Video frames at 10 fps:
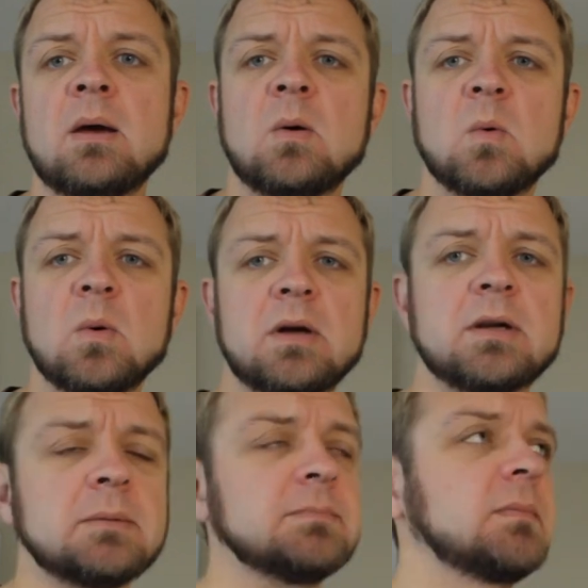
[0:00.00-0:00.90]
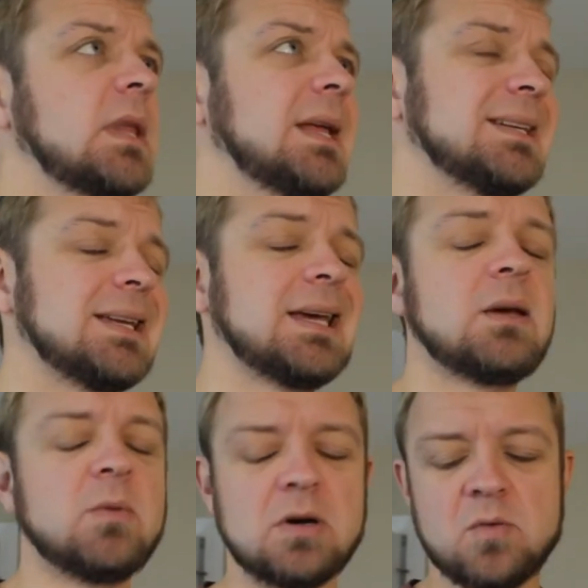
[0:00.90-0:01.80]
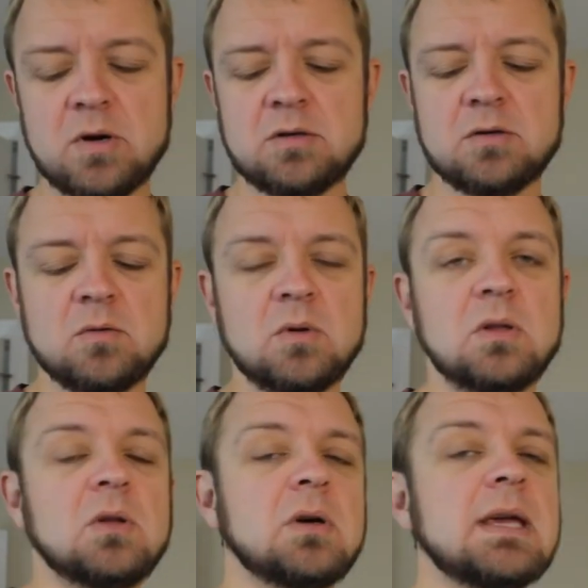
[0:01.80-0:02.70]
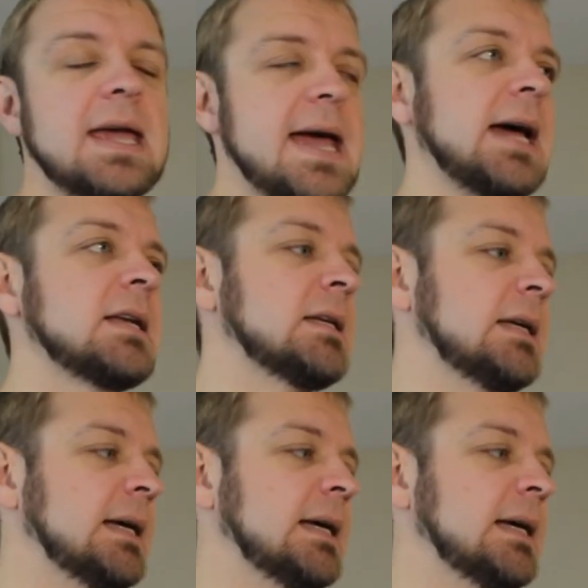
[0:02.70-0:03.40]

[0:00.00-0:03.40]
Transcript: Welcome. Today we're going to look at,